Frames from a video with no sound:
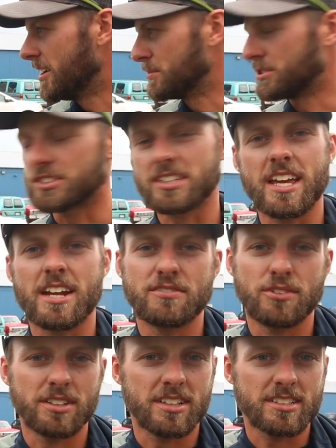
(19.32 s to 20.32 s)
You just can't
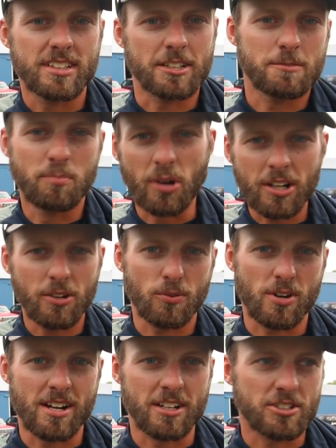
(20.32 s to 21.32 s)
avoid these things. But
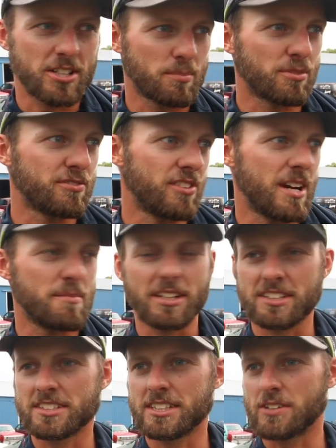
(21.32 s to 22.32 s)
we're on a trip, we're flying by
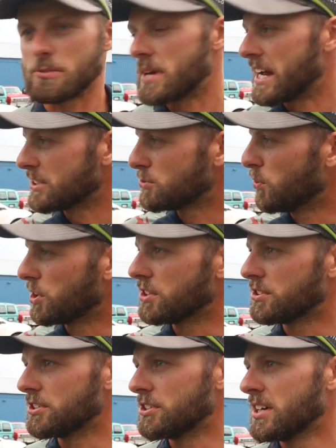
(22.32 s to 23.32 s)
the seat of our pants. What do
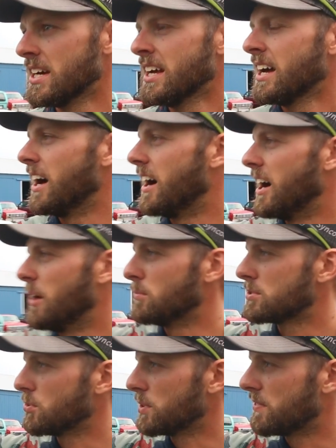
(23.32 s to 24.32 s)
you do?
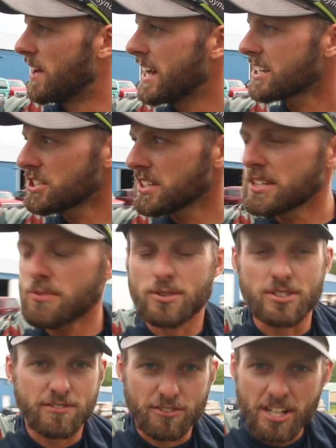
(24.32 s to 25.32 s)
So we're
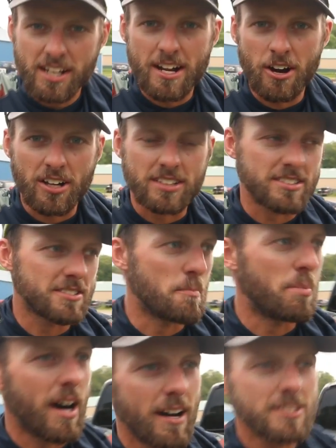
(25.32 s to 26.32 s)
freaking out because it's
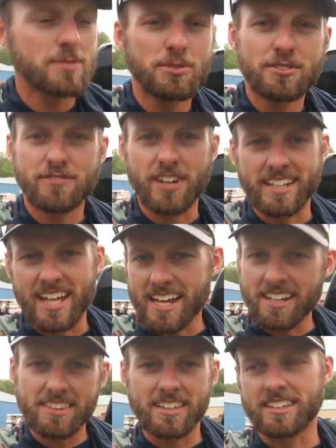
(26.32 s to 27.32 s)
impossible to find
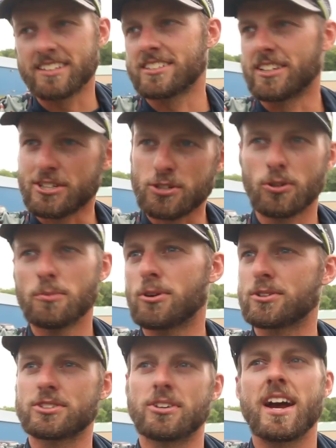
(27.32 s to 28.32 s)
anything this year. Trolling
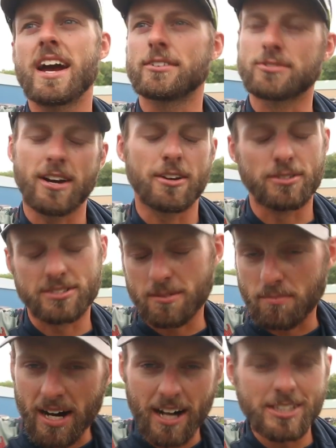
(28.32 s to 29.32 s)
motors, graphs, rod holders, it's
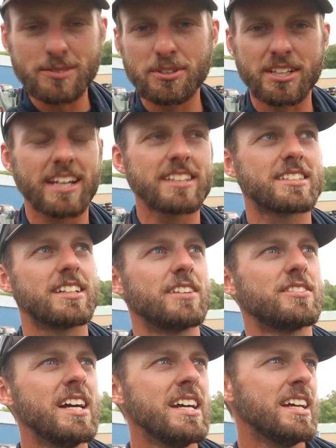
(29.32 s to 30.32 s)
impossible to get
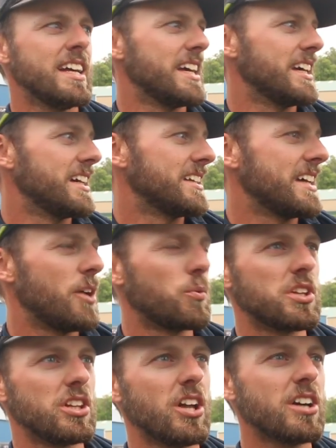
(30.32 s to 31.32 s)
stuff. And
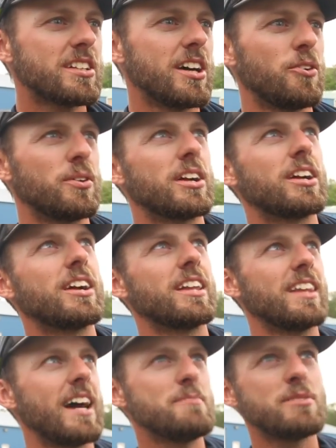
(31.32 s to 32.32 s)
we lucked out. We were here at
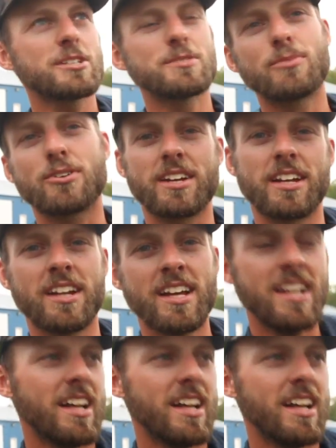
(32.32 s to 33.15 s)
Liebeck's Marine,